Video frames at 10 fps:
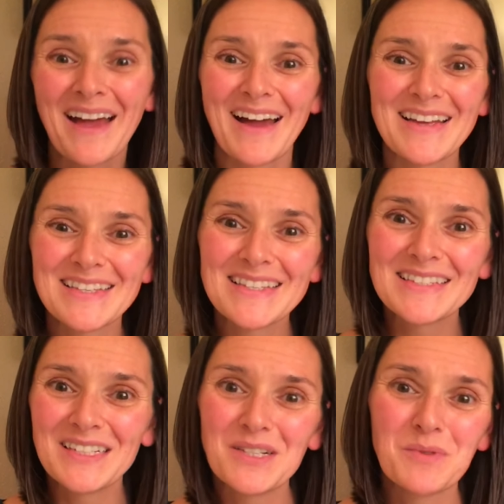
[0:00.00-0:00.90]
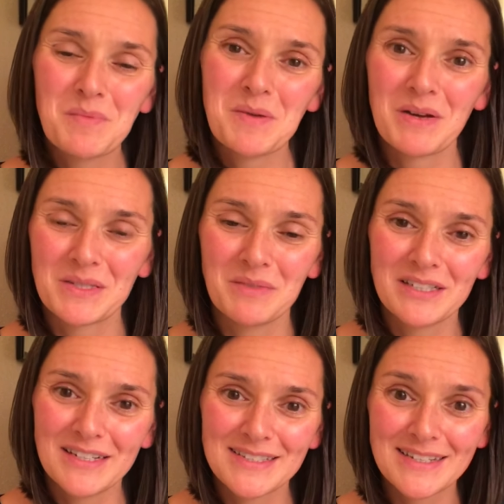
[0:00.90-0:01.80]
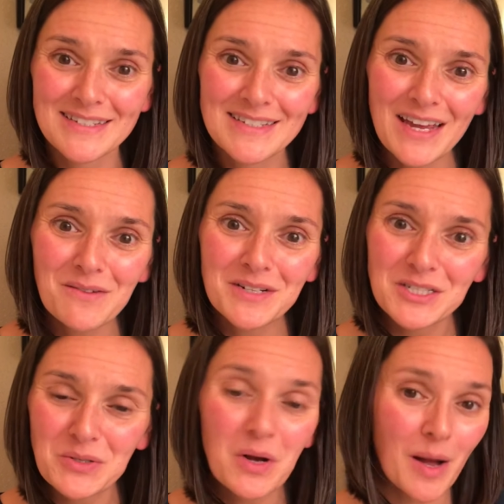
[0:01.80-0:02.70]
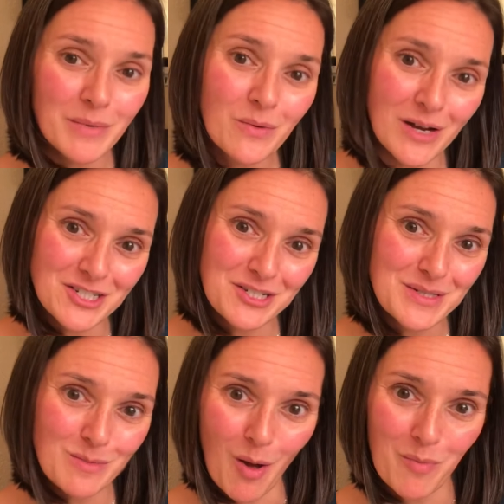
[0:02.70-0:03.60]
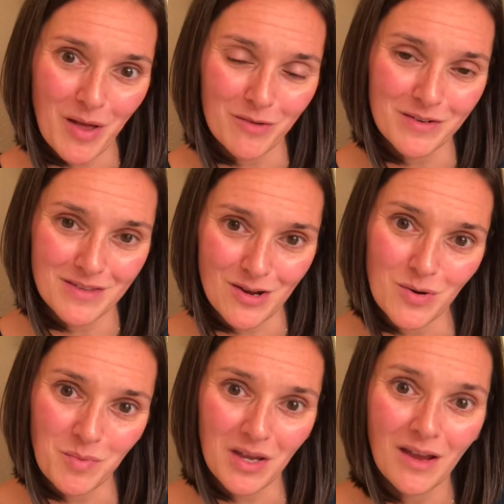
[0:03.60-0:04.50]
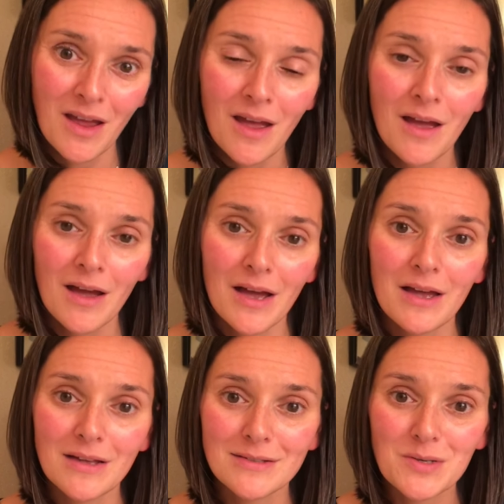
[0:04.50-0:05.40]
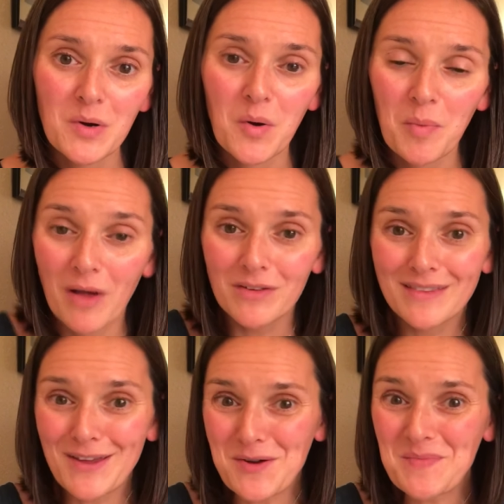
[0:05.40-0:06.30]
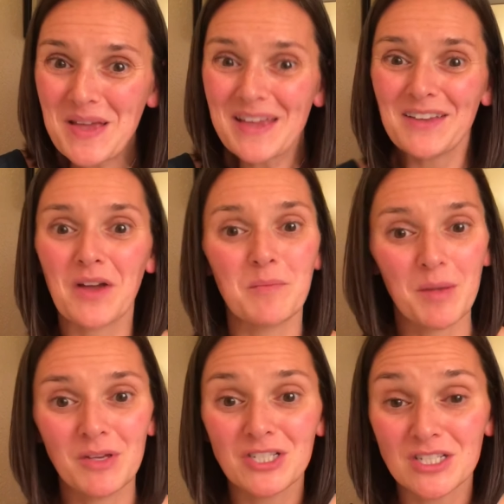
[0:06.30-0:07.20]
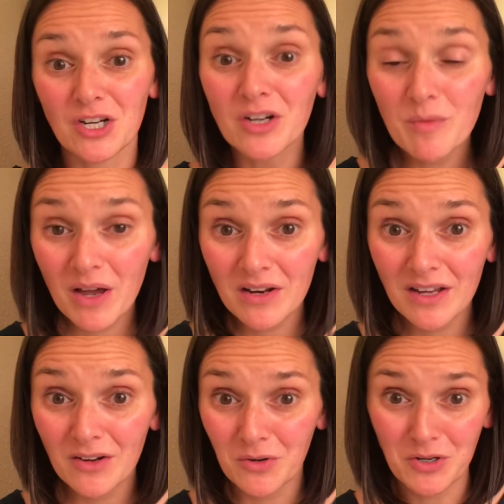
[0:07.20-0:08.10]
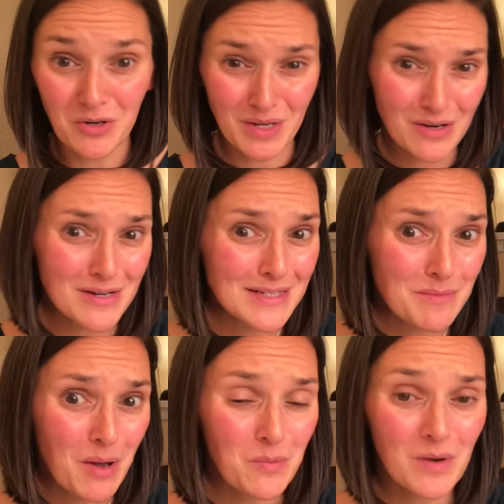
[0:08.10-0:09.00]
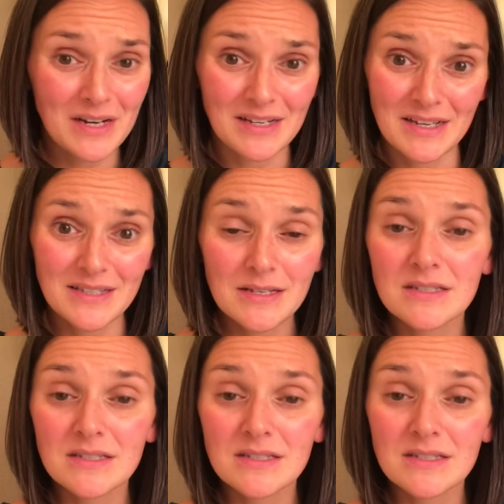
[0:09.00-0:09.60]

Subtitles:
Hi, this is Landy with Peak Possibilities, and today I want to do common questions about pelvic therapy. And so pelvic therapy, maybe you just heard about it or you're curious about what it is.